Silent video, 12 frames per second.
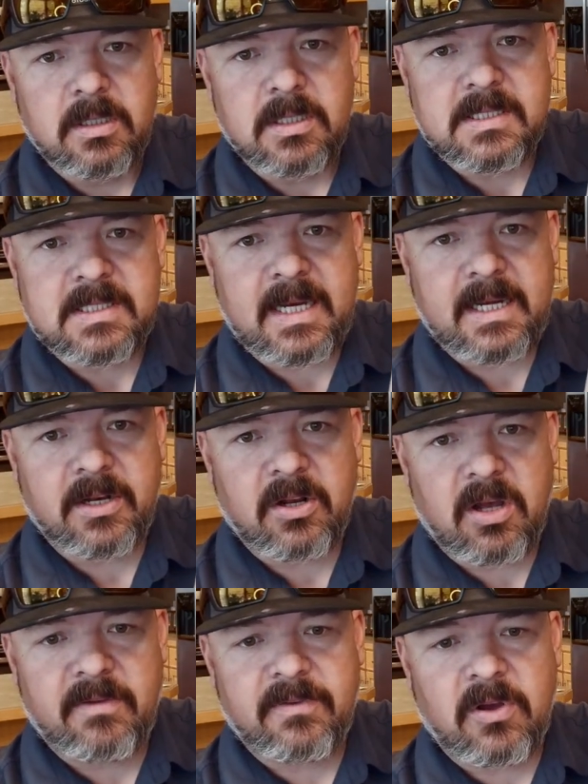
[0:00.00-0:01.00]
sanded
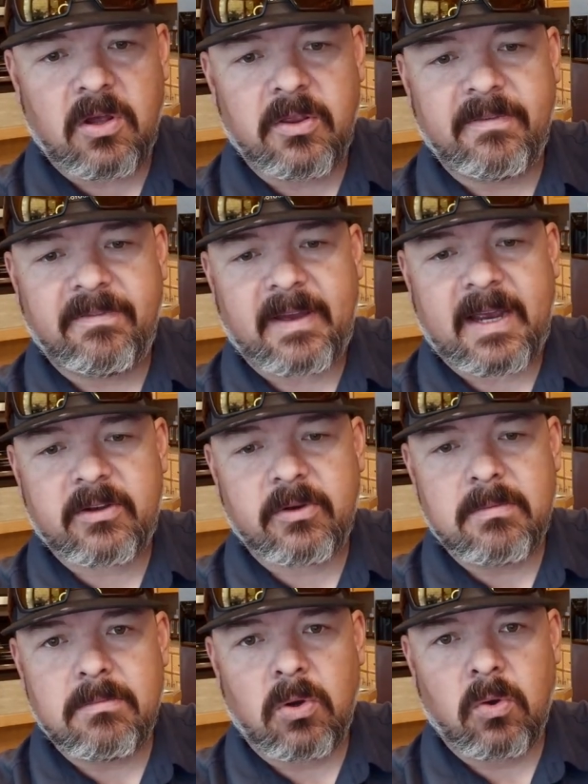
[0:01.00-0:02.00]
off all the
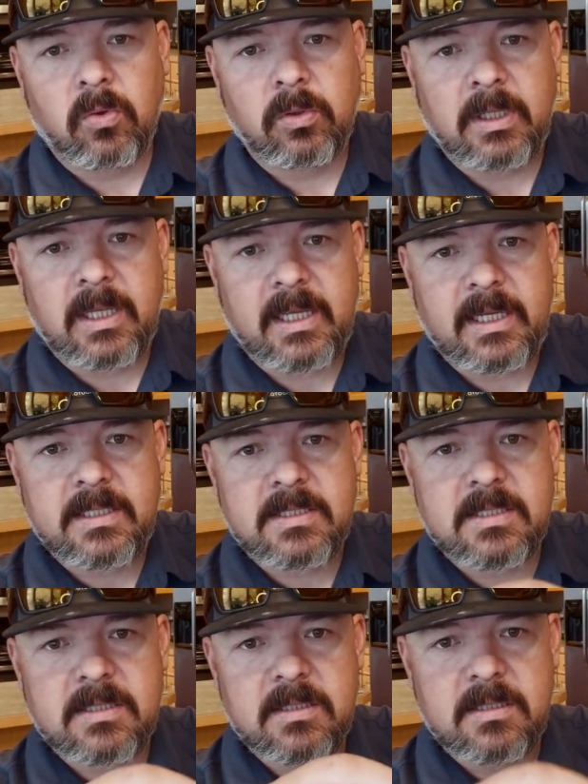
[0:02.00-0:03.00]
factory mold
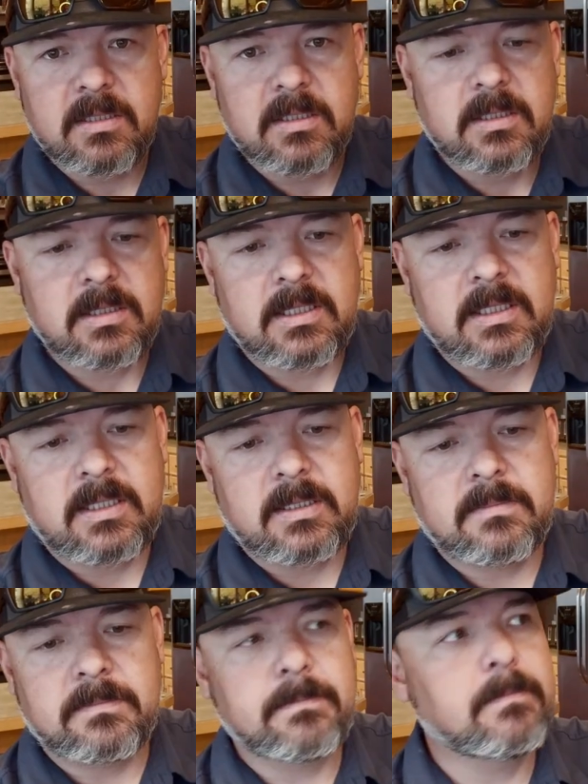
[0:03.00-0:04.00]
lines.
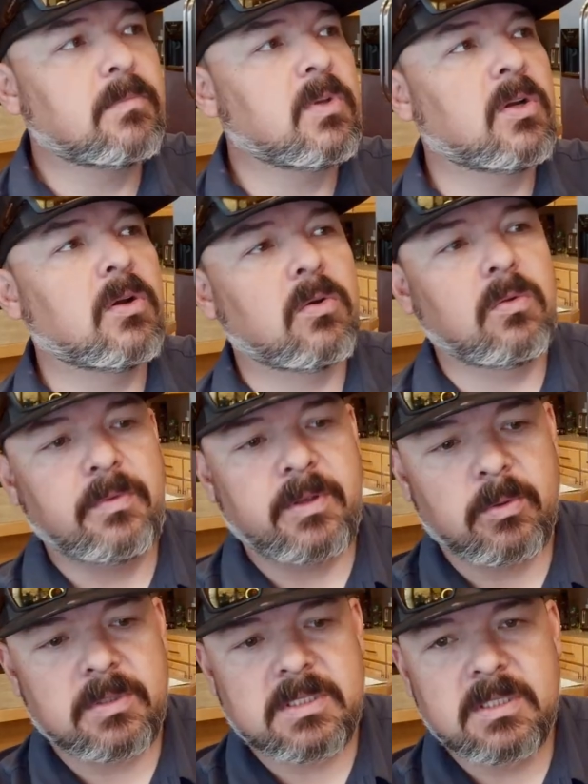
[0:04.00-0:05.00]
There
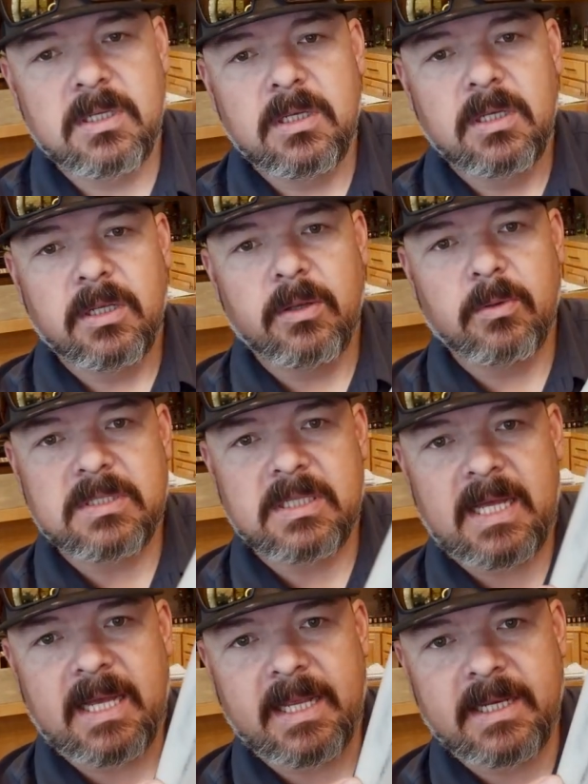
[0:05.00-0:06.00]
was
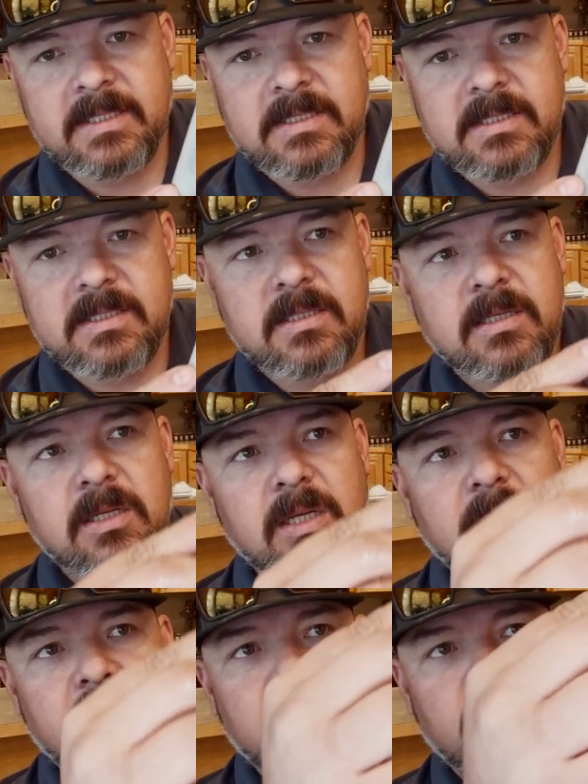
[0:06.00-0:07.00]
lines
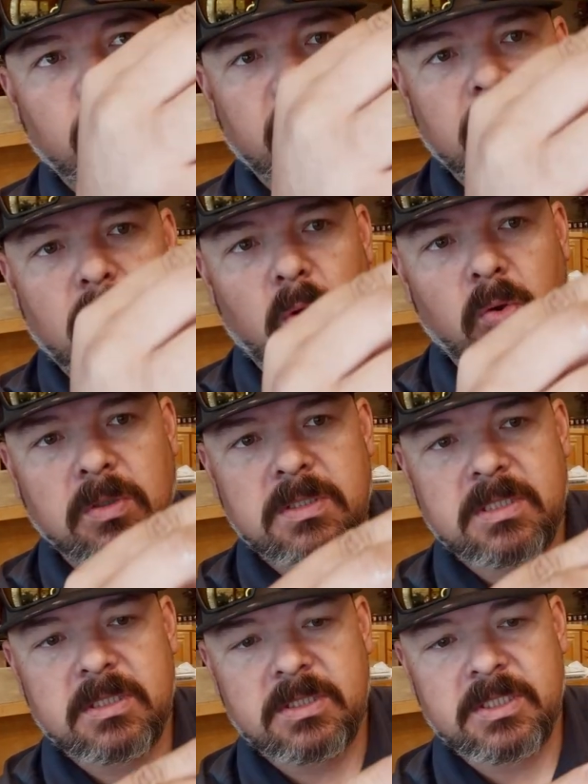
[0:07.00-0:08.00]
where the
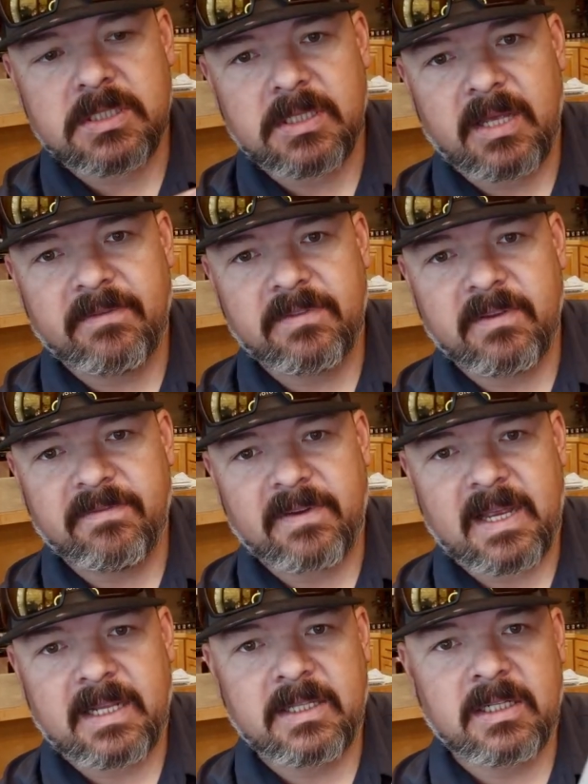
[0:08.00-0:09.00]
molds just left the
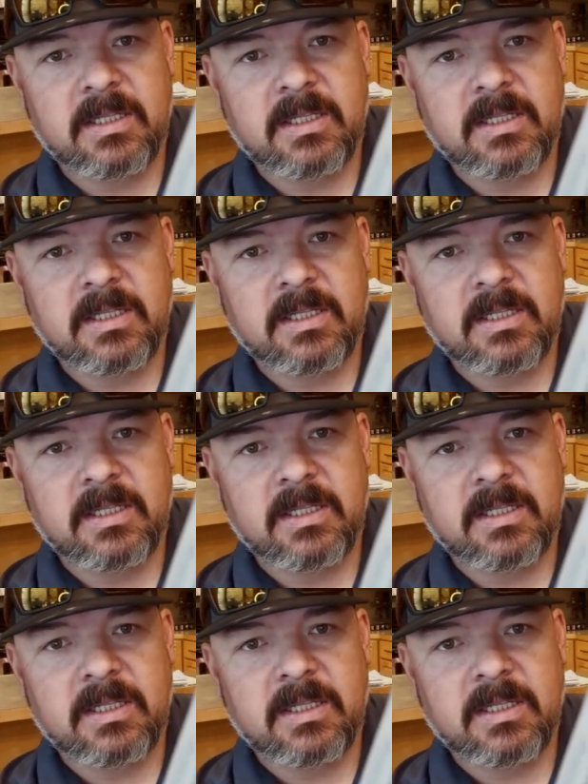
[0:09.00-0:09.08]
fine little